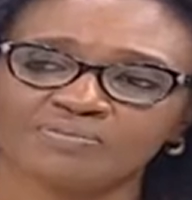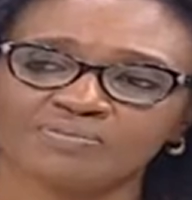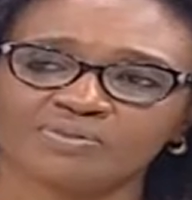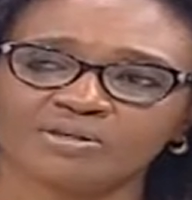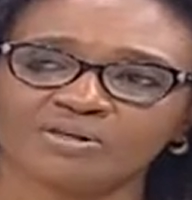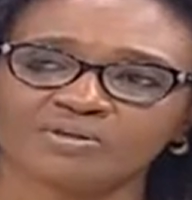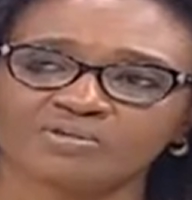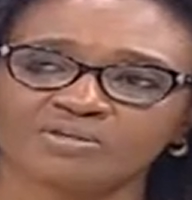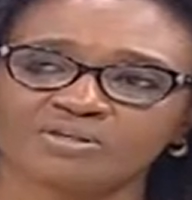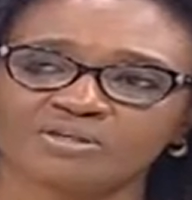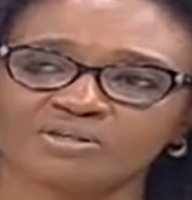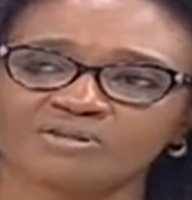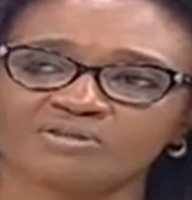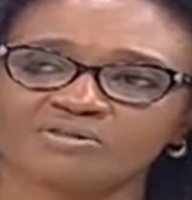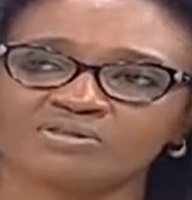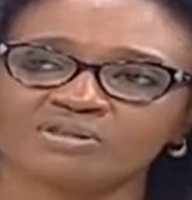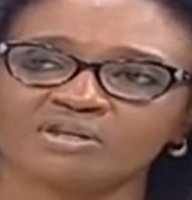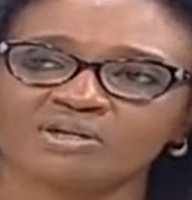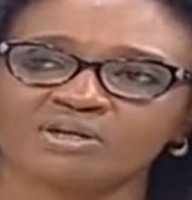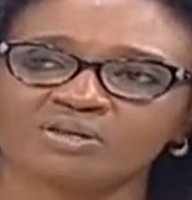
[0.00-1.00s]
what it is
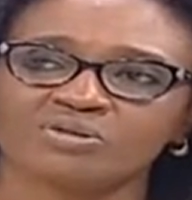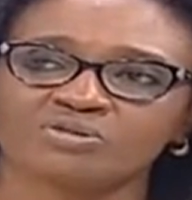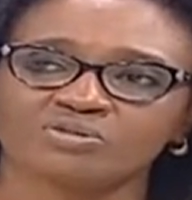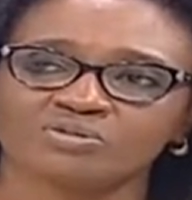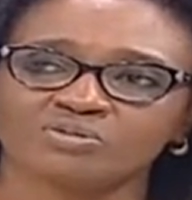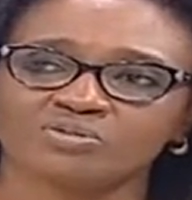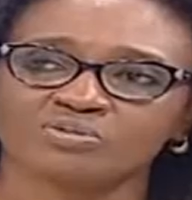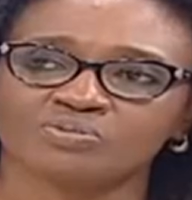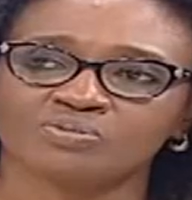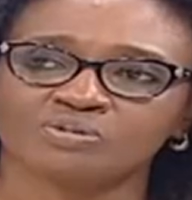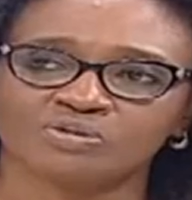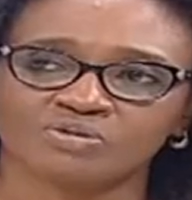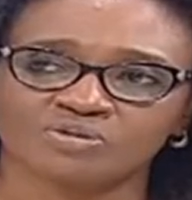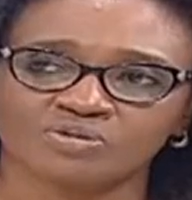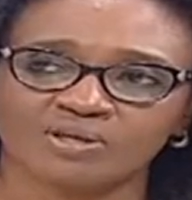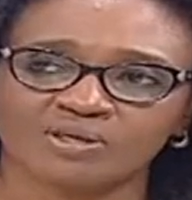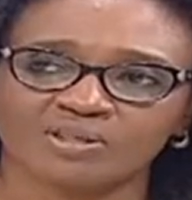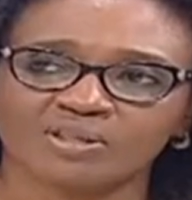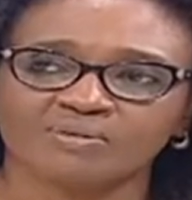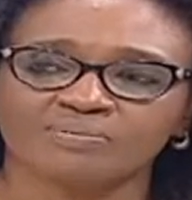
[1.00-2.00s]
that I do put
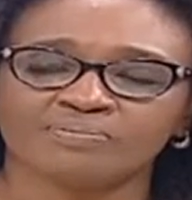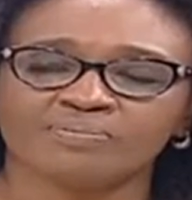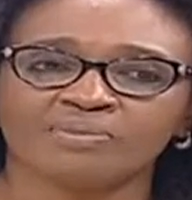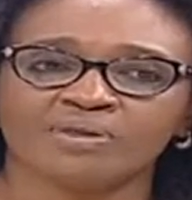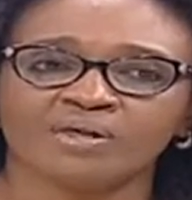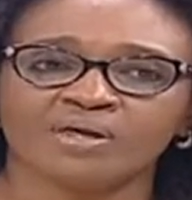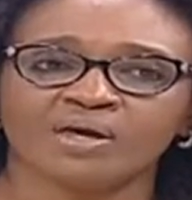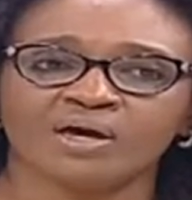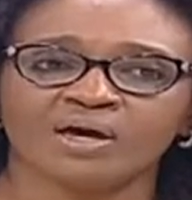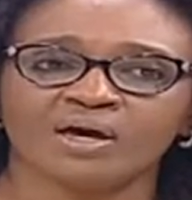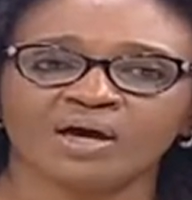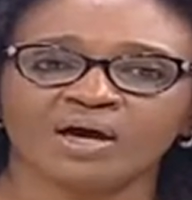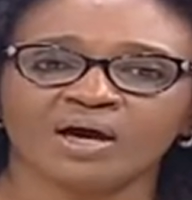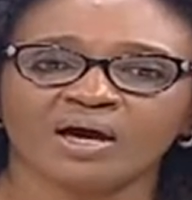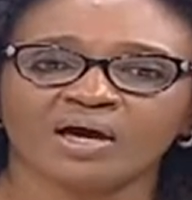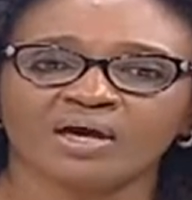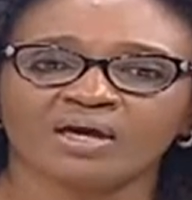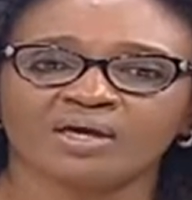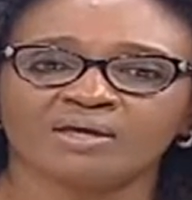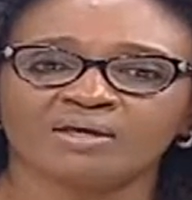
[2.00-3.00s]
together.
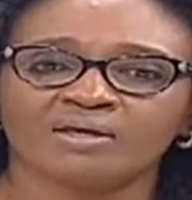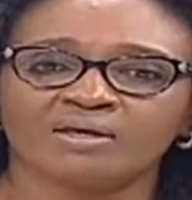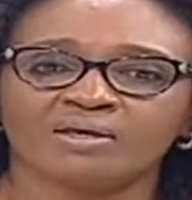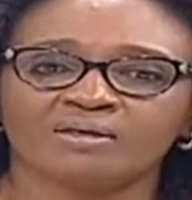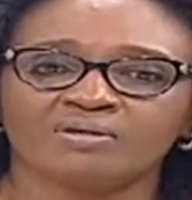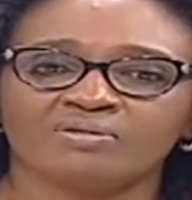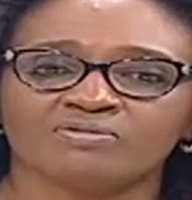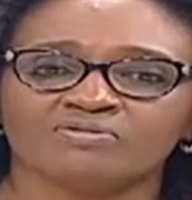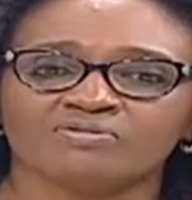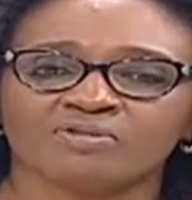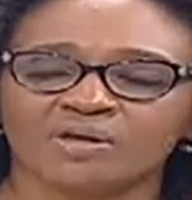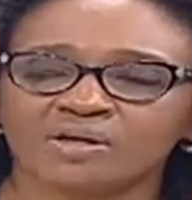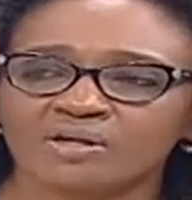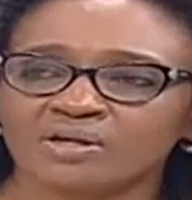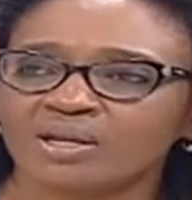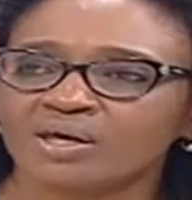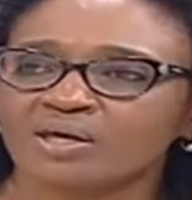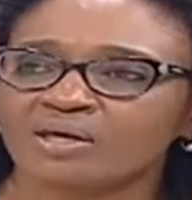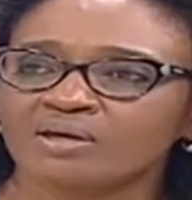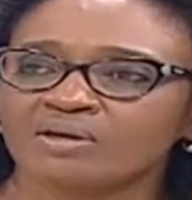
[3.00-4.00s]
I felt
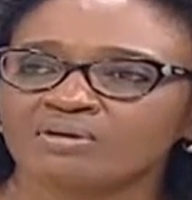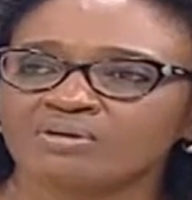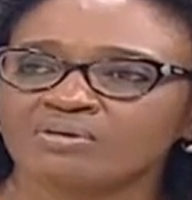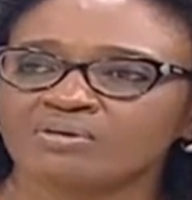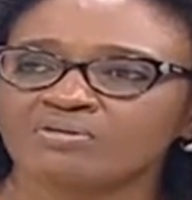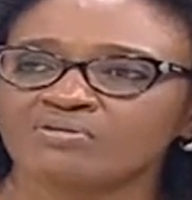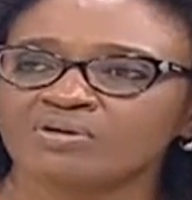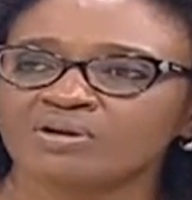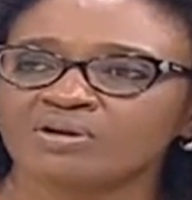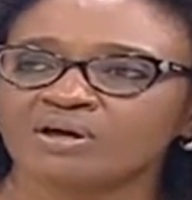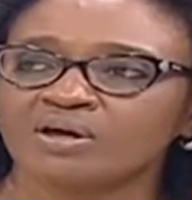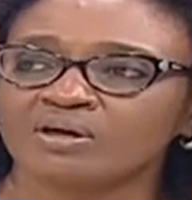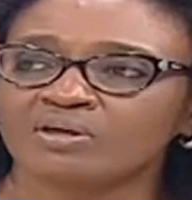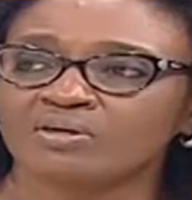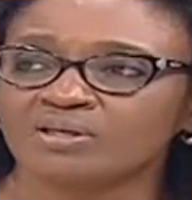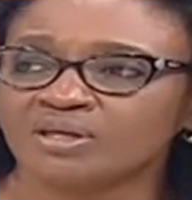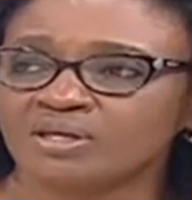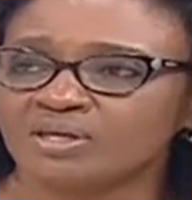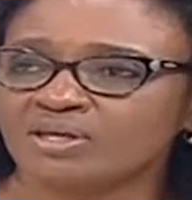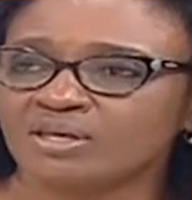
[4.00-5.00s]
like over
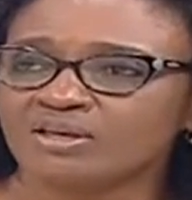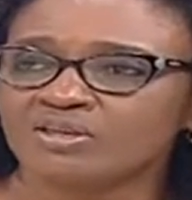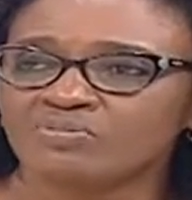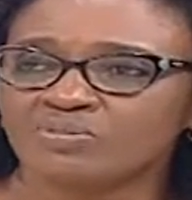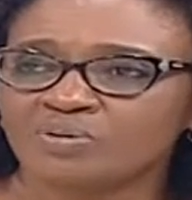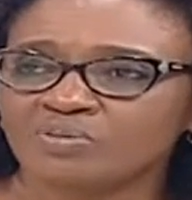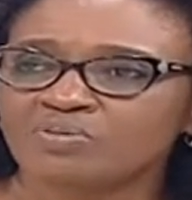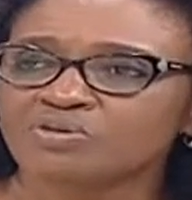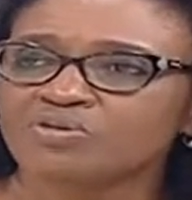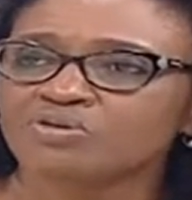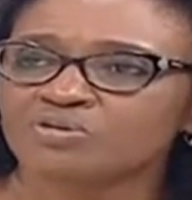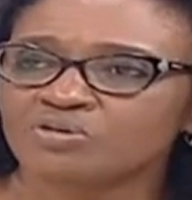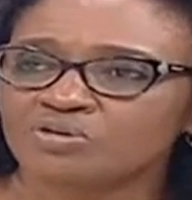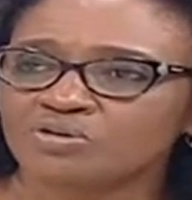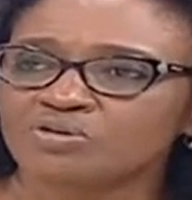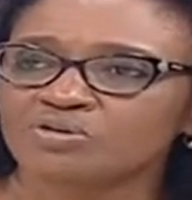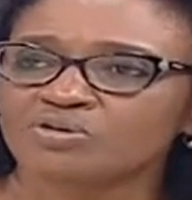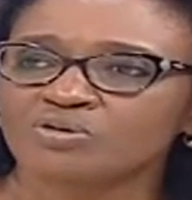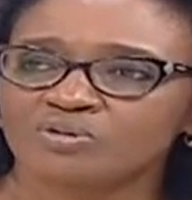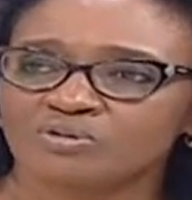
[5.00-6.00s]
10 years, people do not
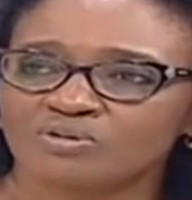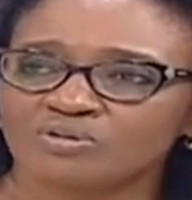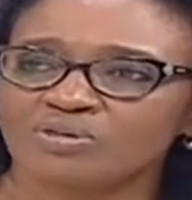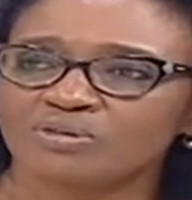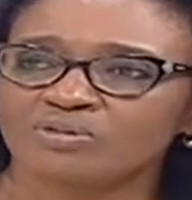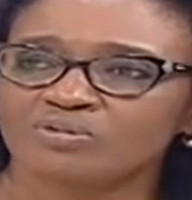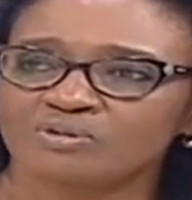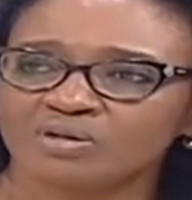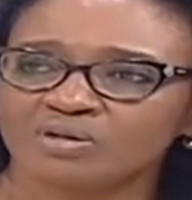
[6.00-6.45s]
know what